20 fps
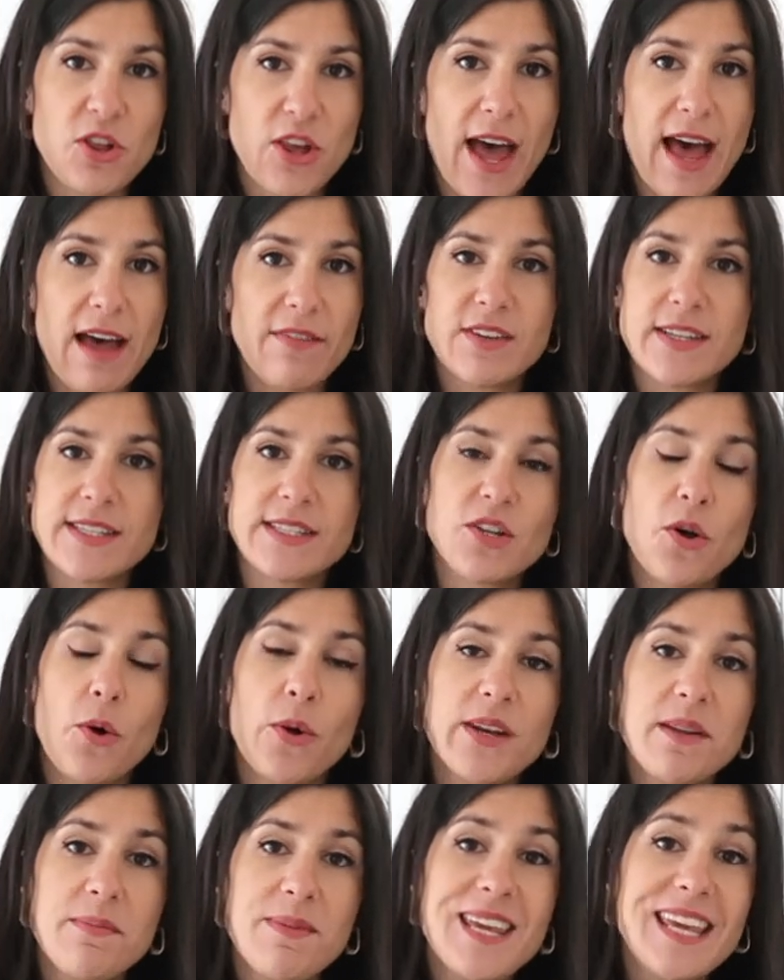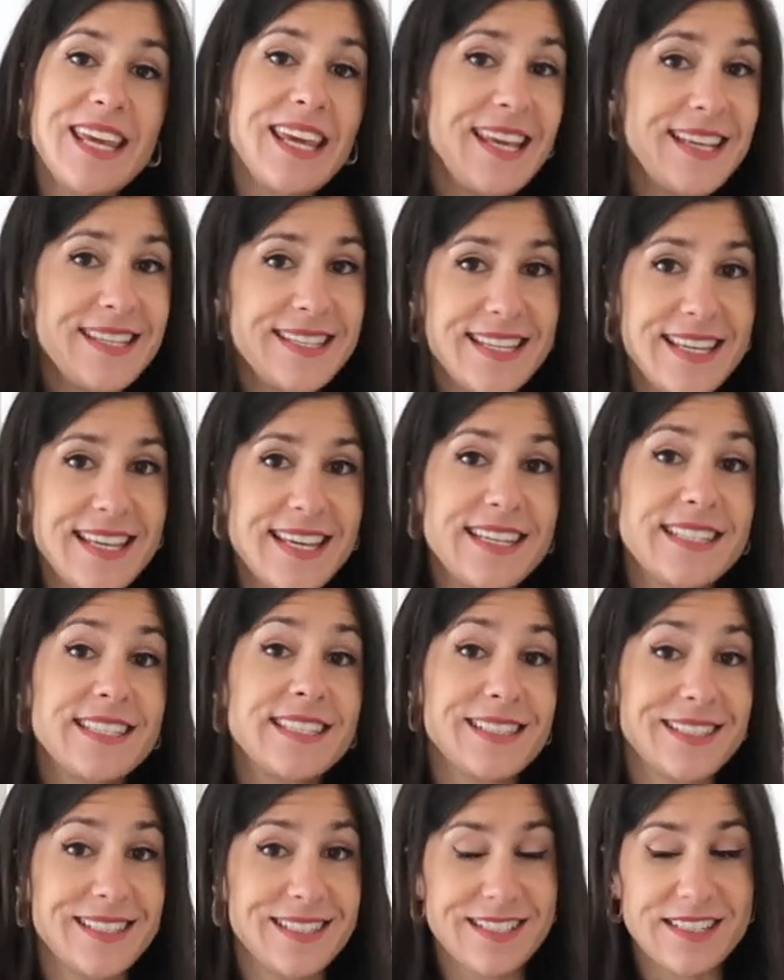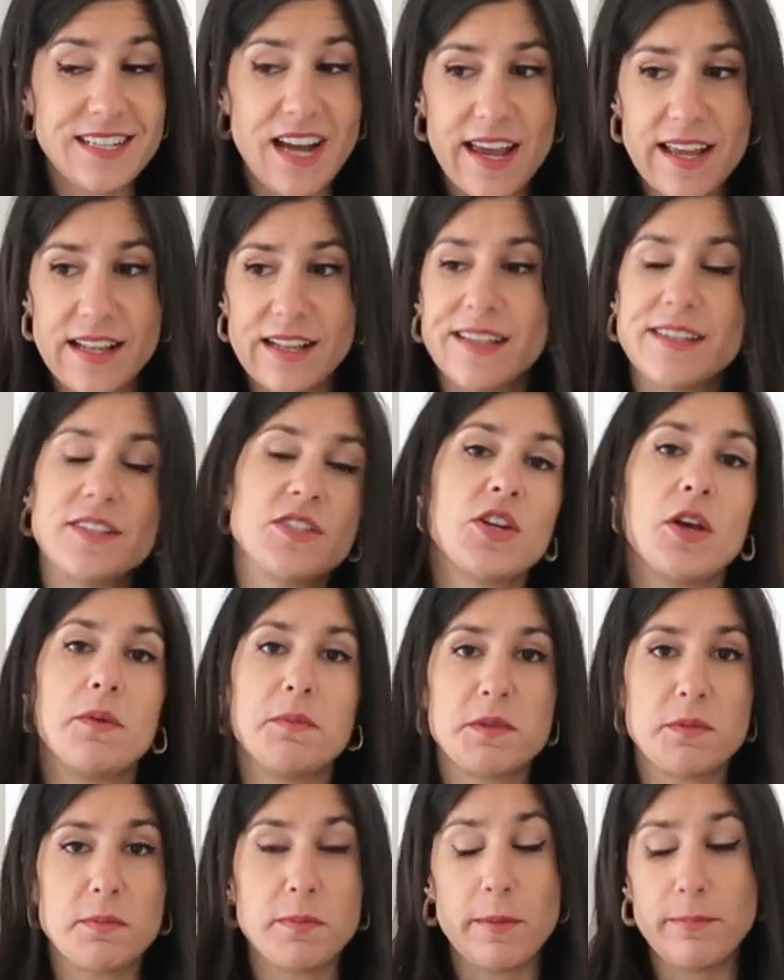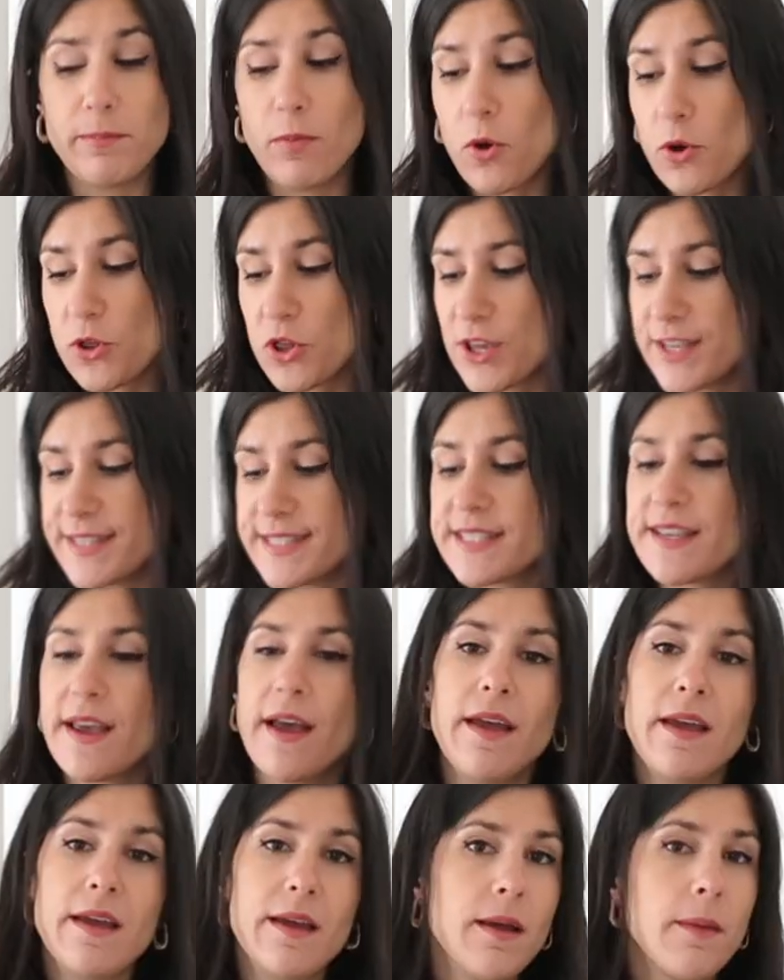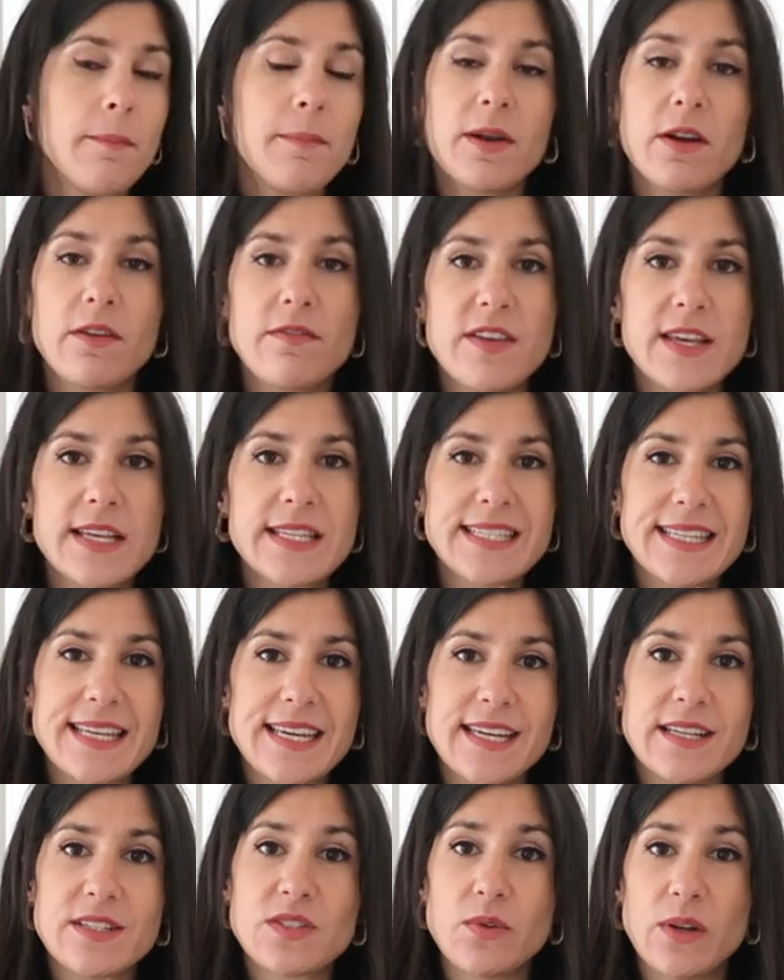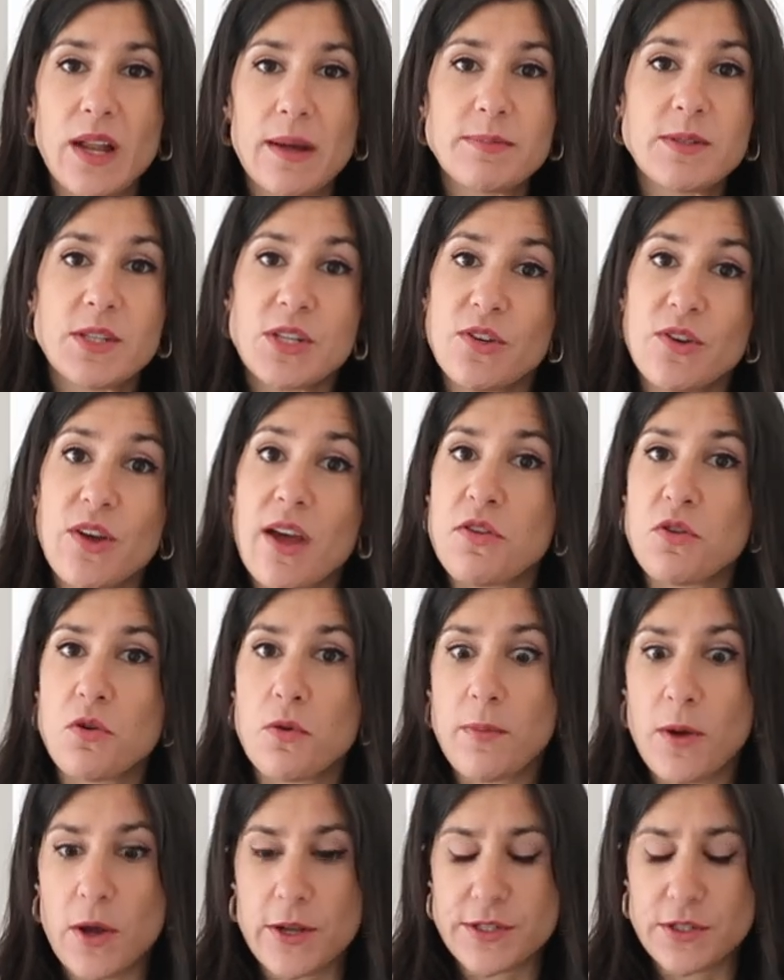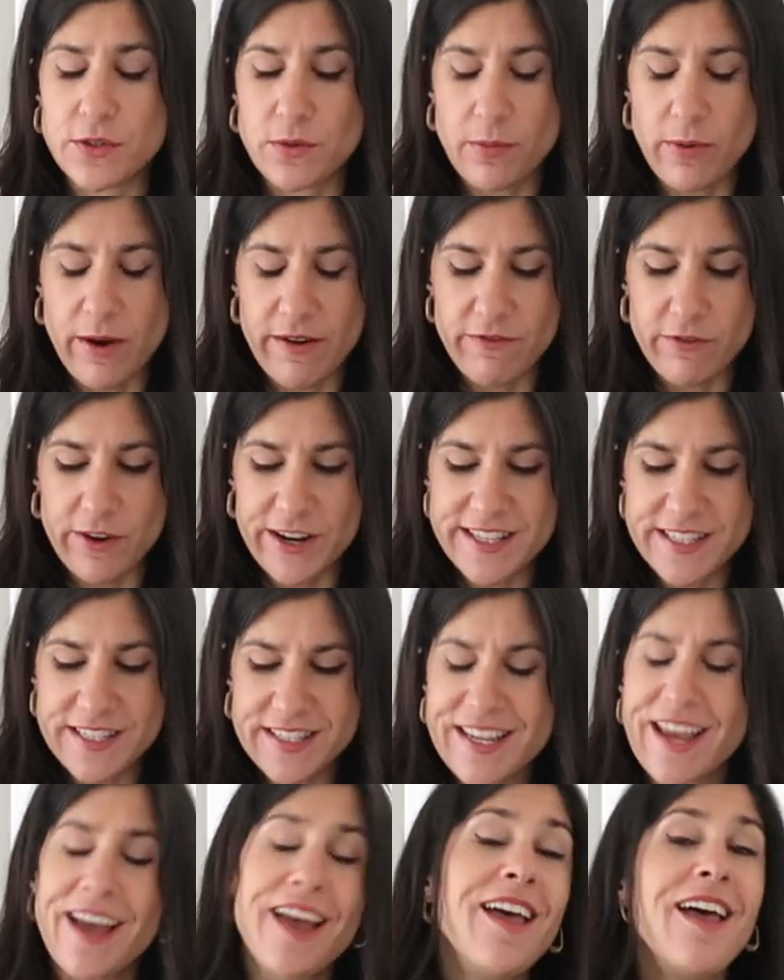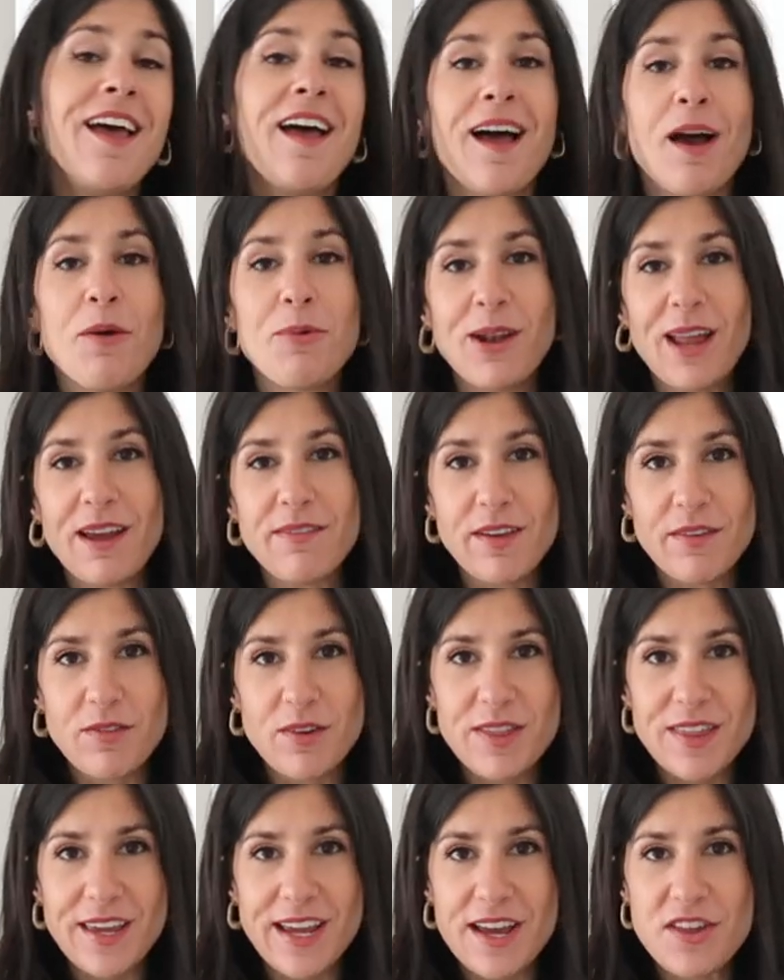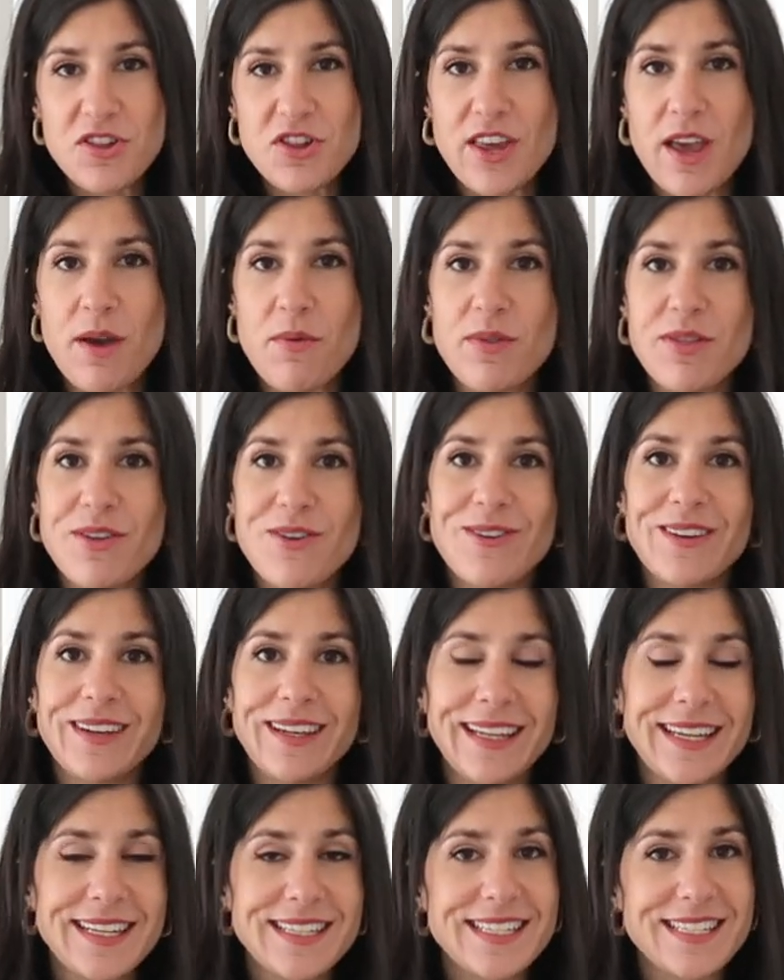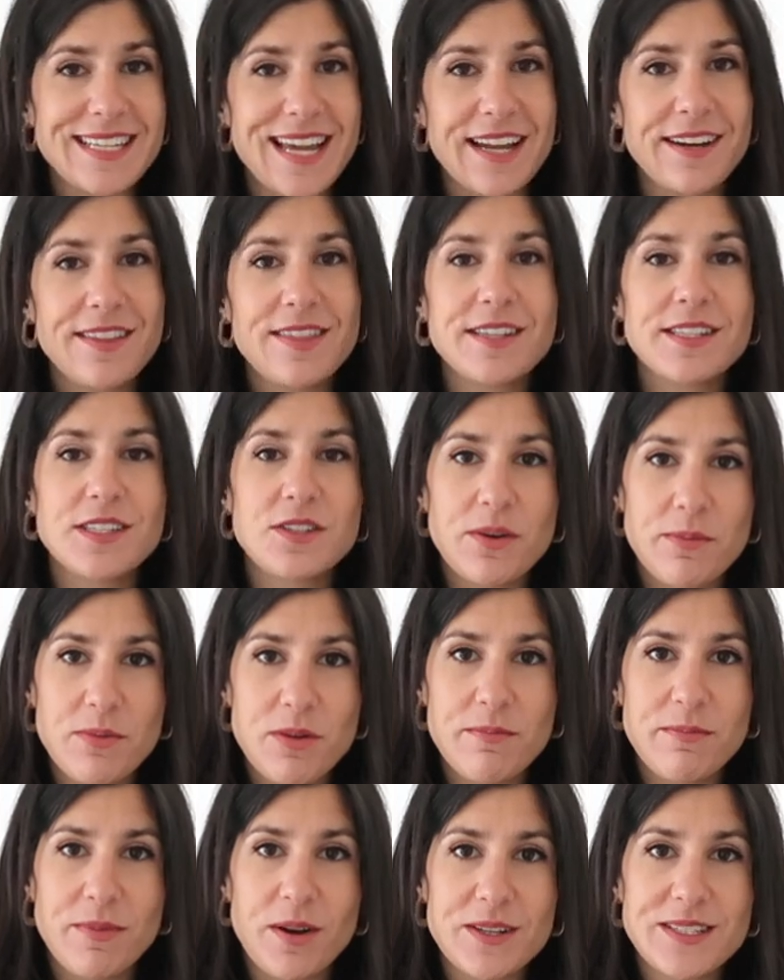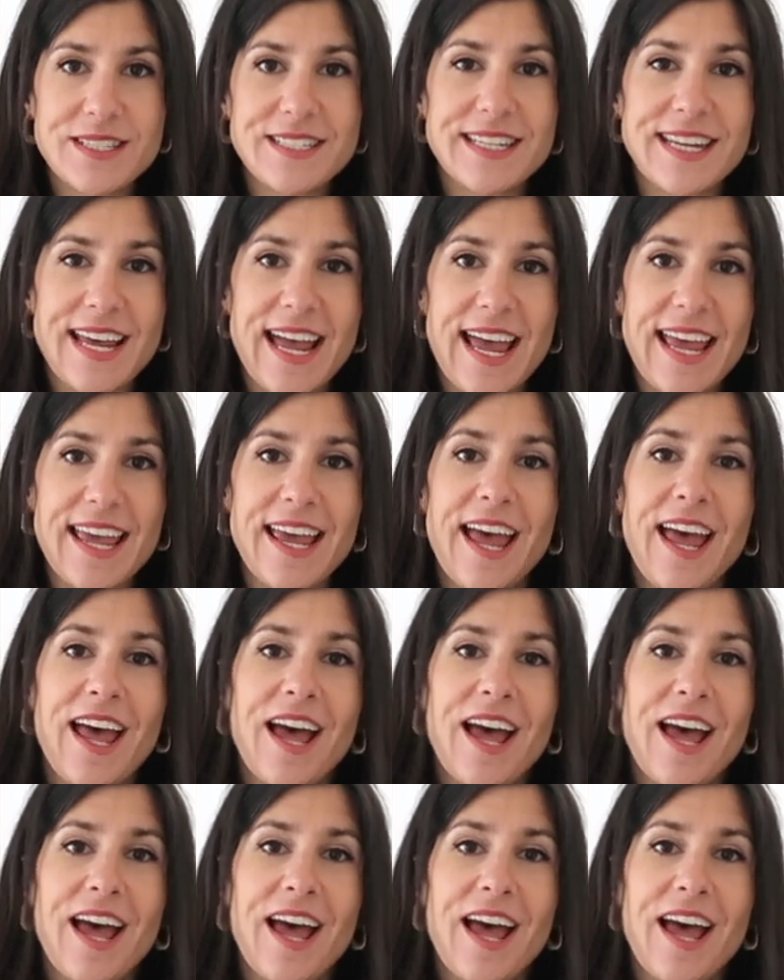shaft is going to be easier to style in terms of proportions, but obviously it's all up to you and your personal preference. I will have everything I share with you linked down in the description box today,